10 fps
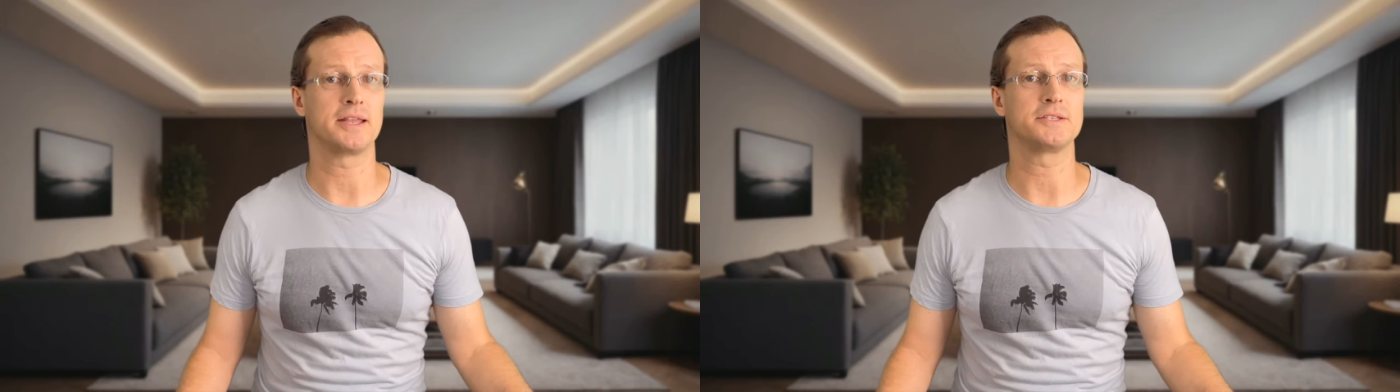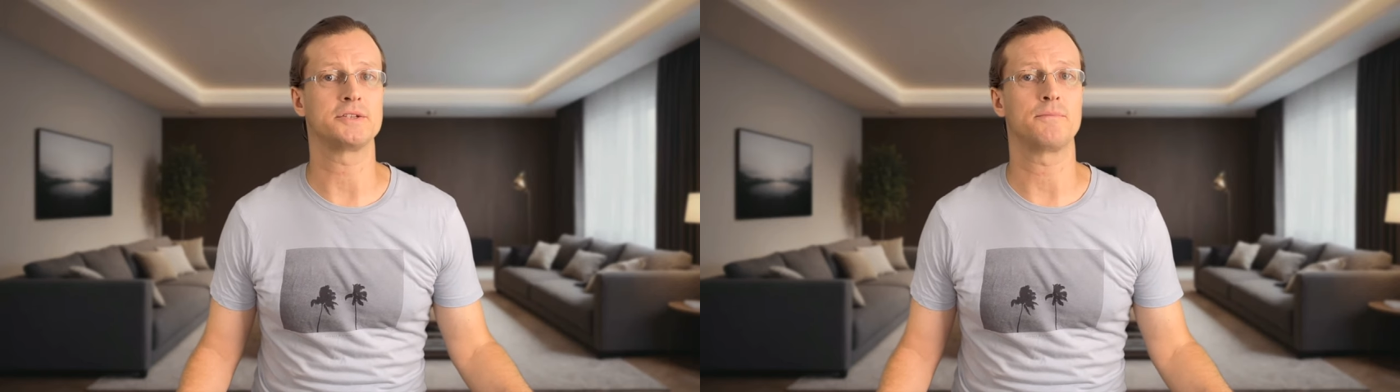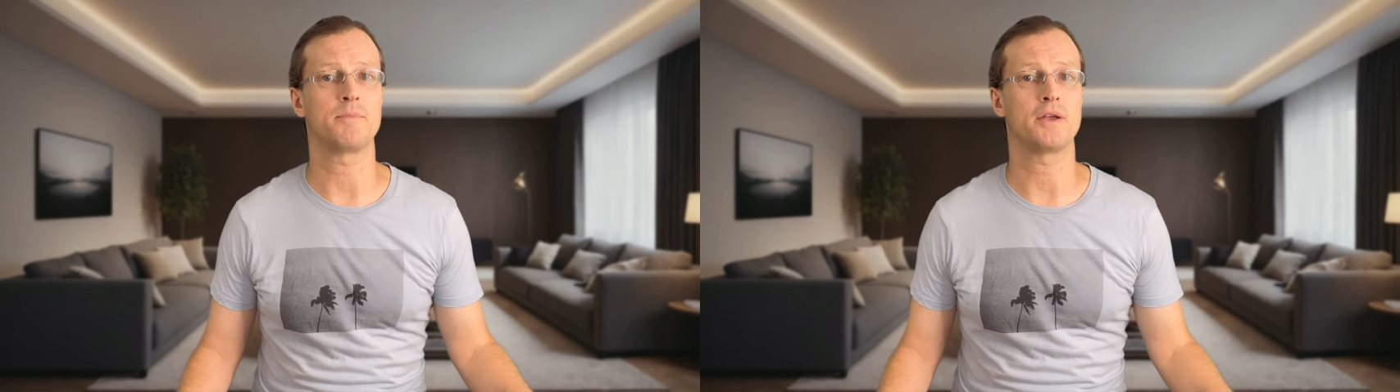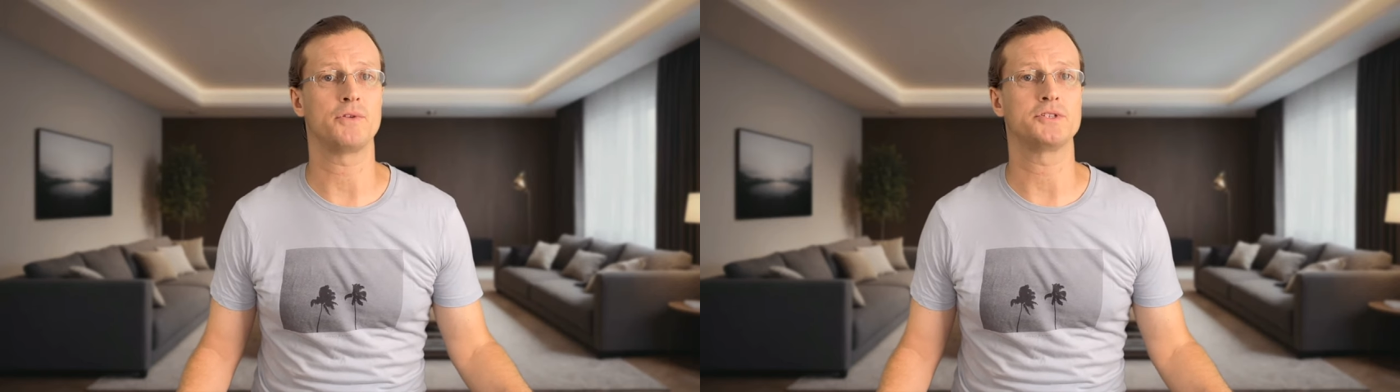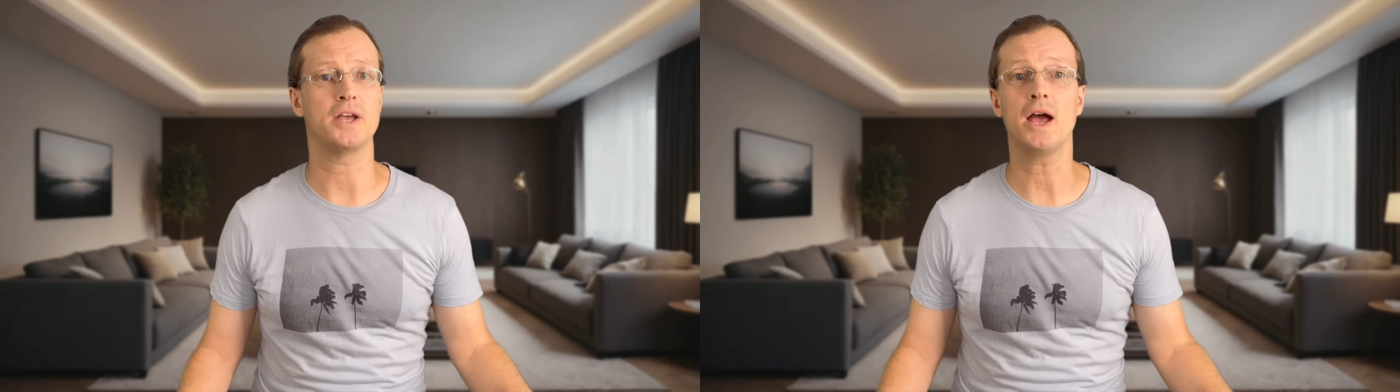is a
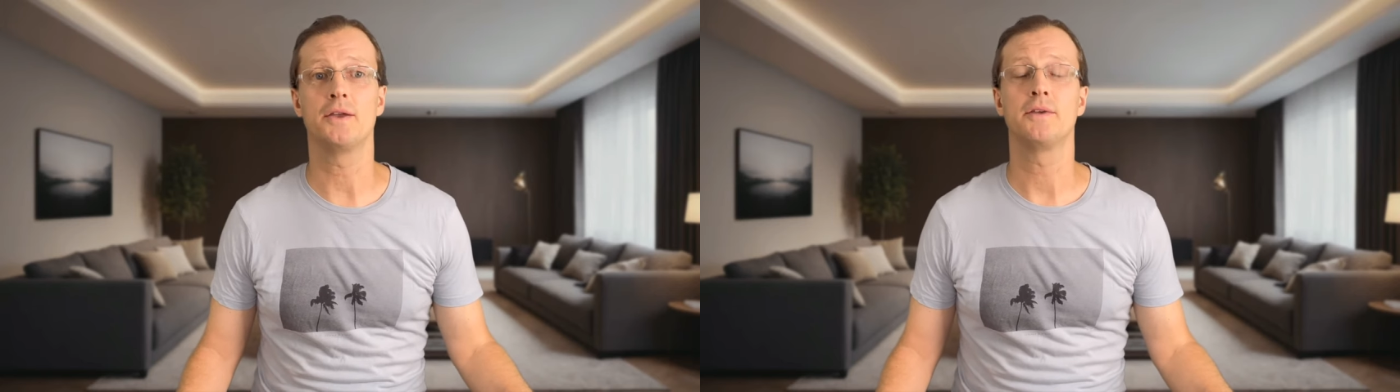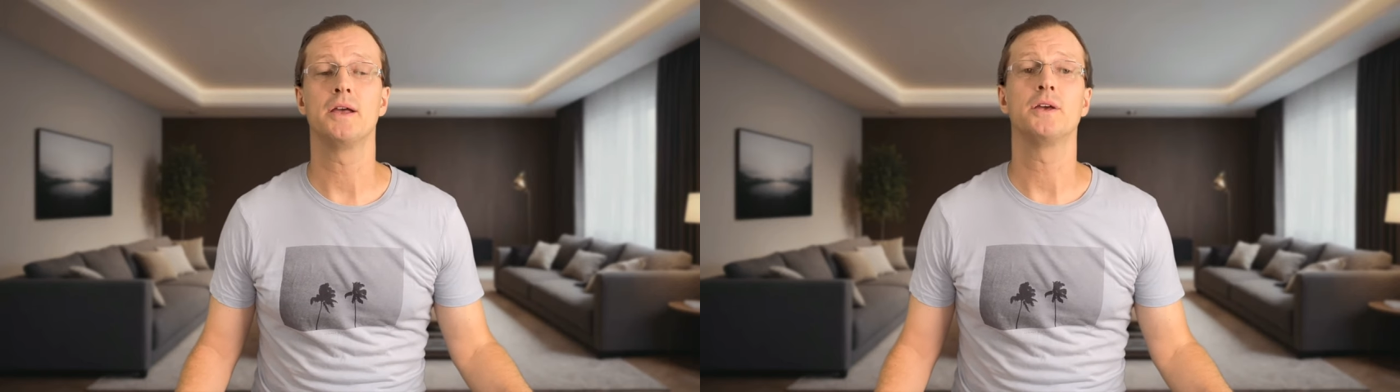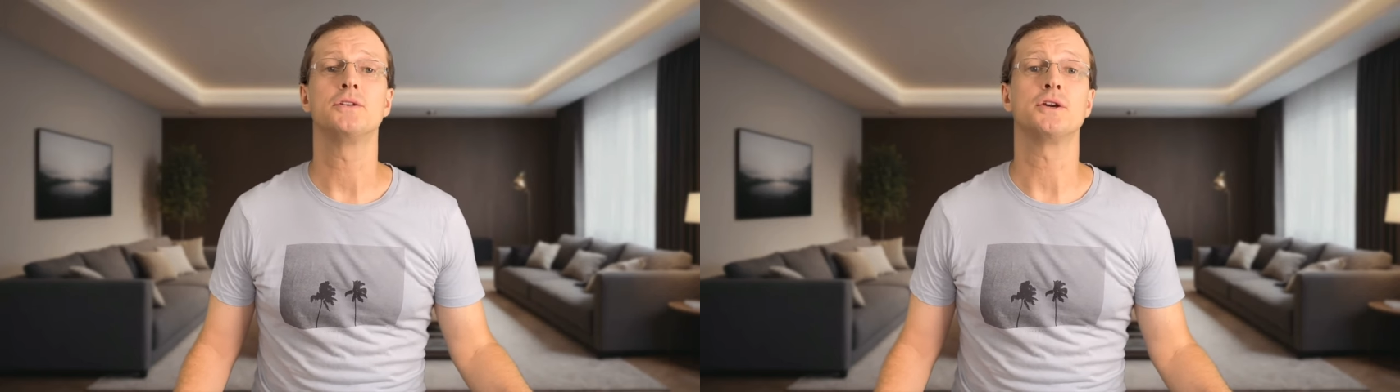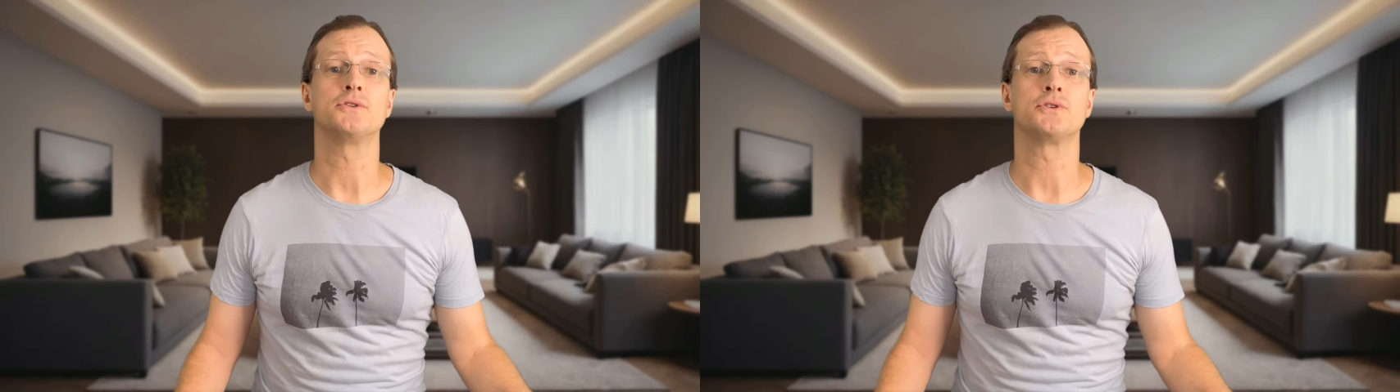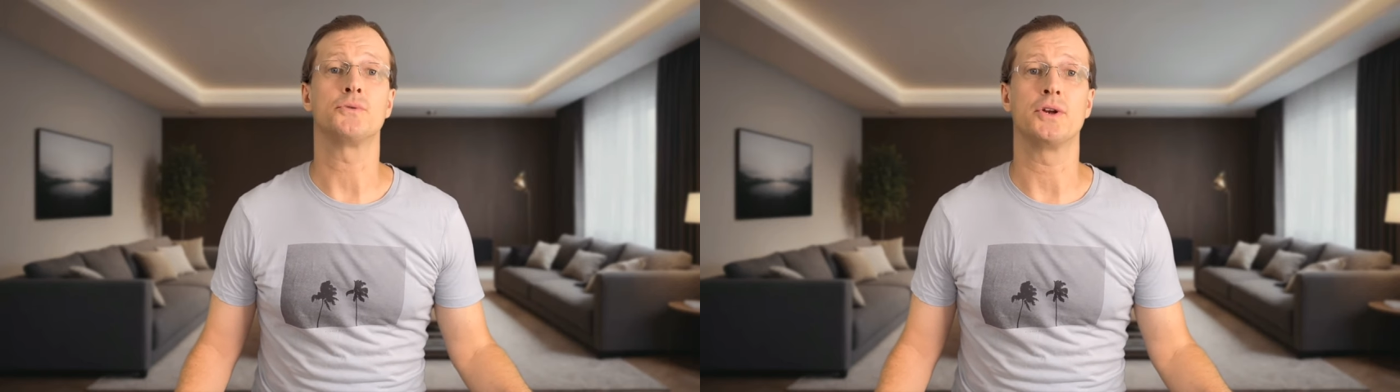marathon, not
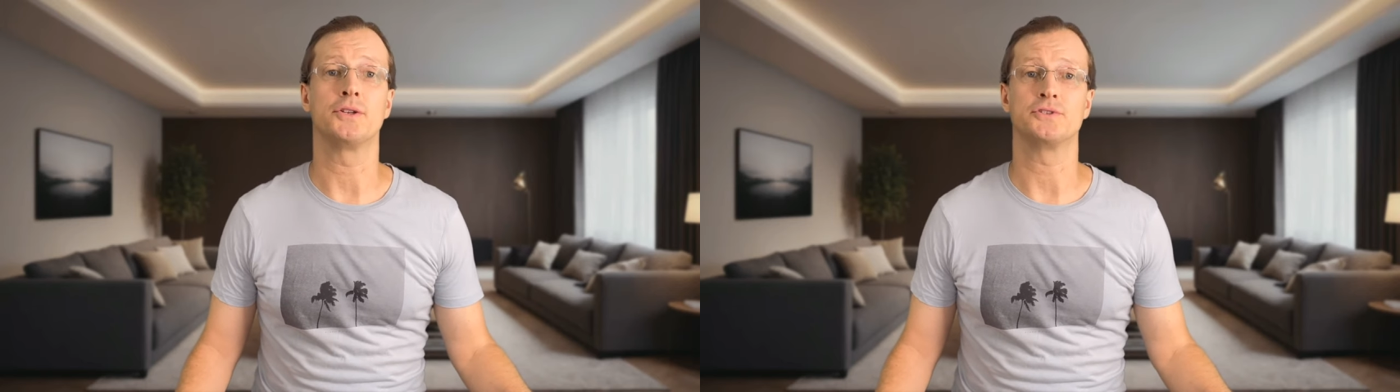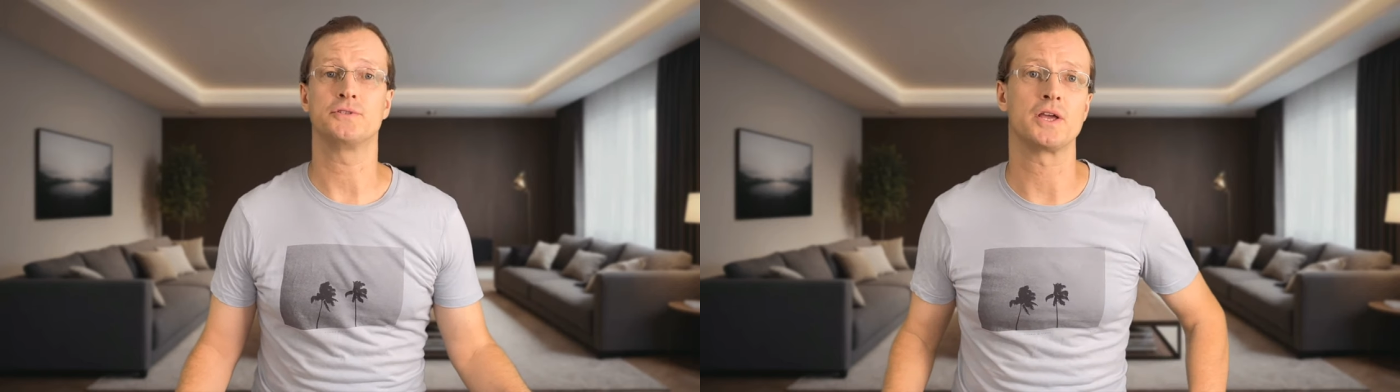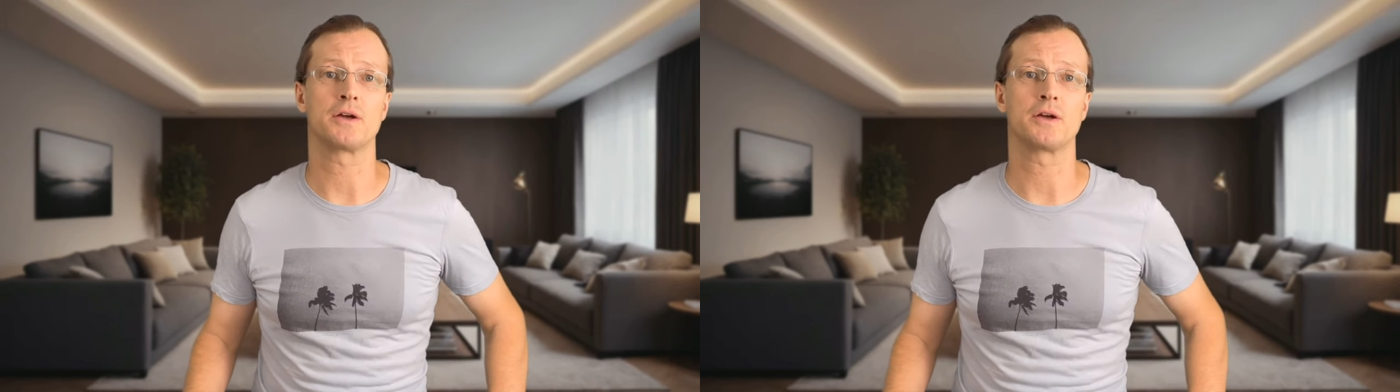a sprint.